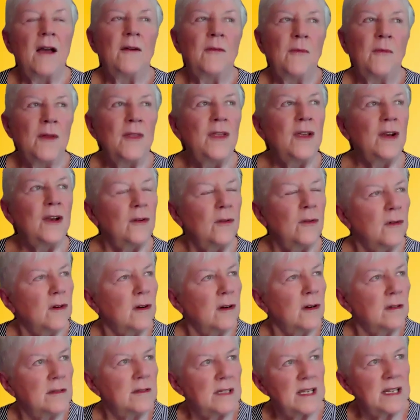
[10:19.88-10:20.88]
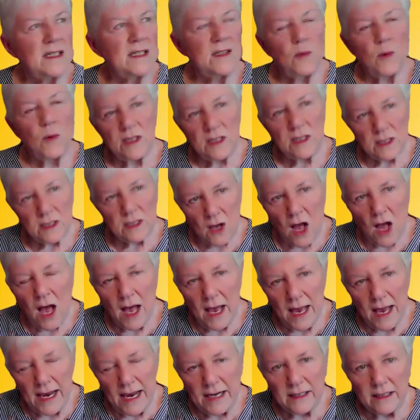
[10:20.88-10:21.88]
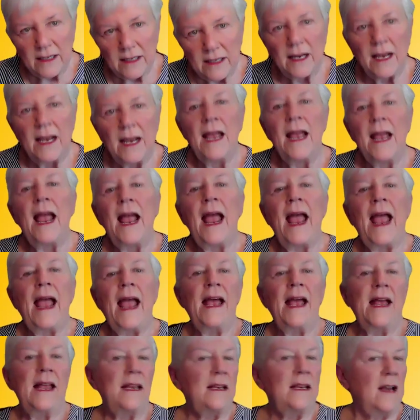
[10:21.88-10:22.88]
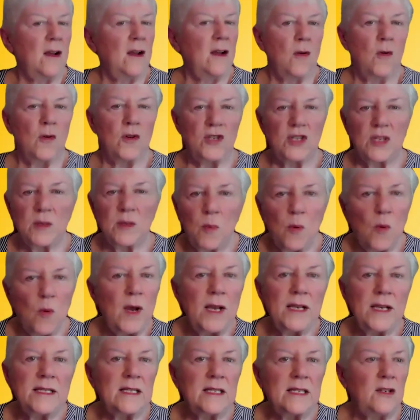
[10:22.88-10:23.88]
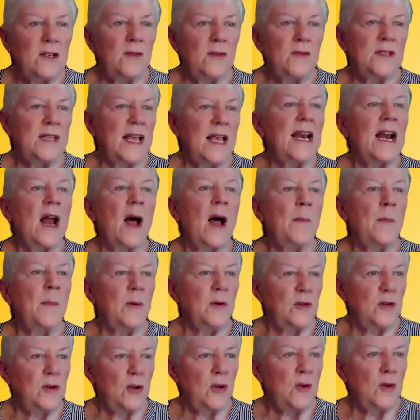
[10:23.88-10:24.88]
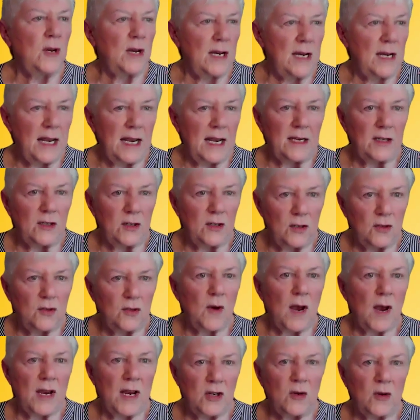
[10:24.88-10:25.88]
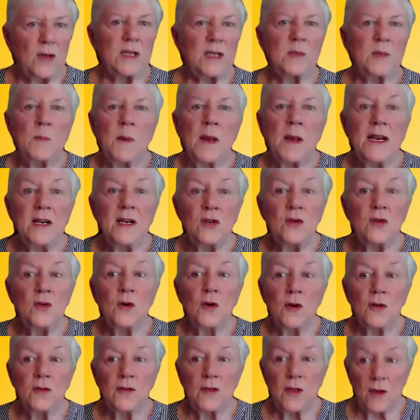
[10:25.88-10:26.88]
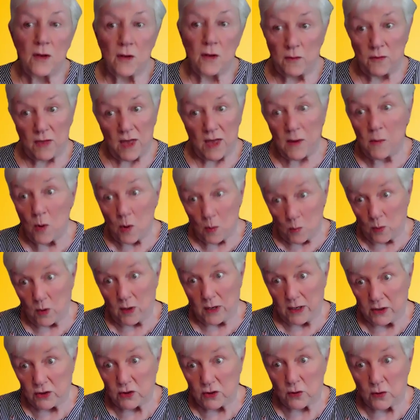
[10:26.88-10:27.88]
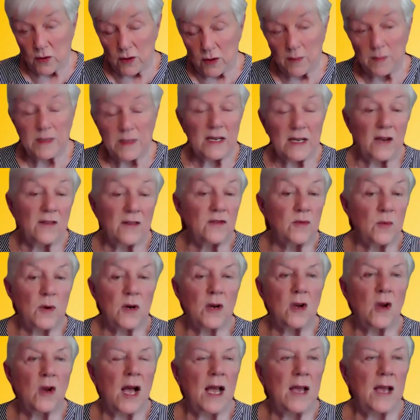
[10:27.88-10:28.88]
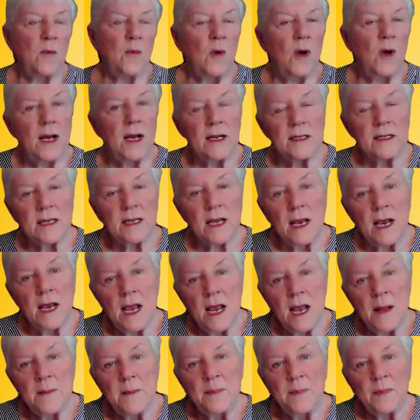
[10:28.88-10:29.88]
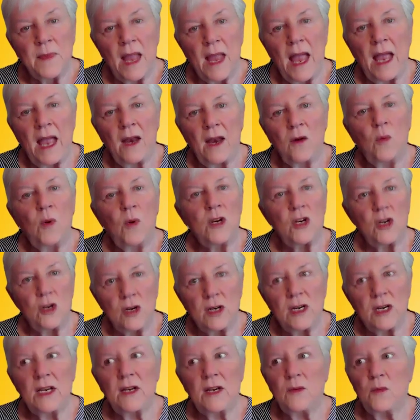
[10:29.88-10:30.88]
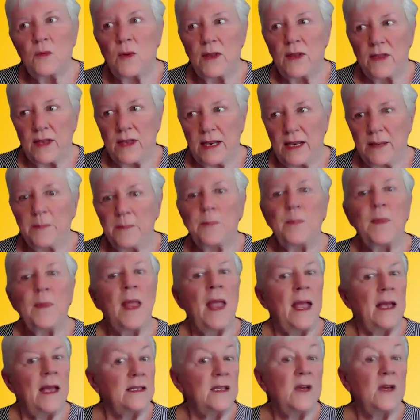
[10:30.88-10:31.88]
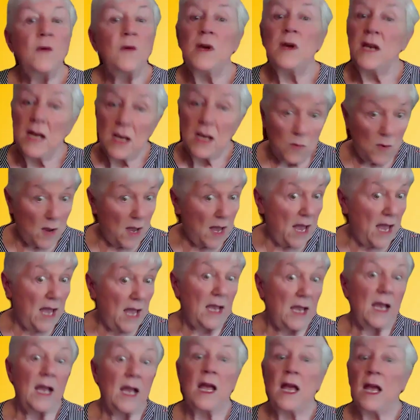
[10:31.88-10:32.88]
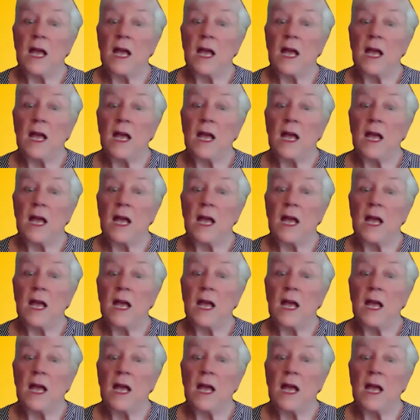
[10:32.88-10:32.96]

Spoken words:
one of the little girls says, "What's a kite?" And of course, the boys used that opportunity to try to explain to her, though they weren't really sure themselves what a kite was and what you did with it. So, anyway,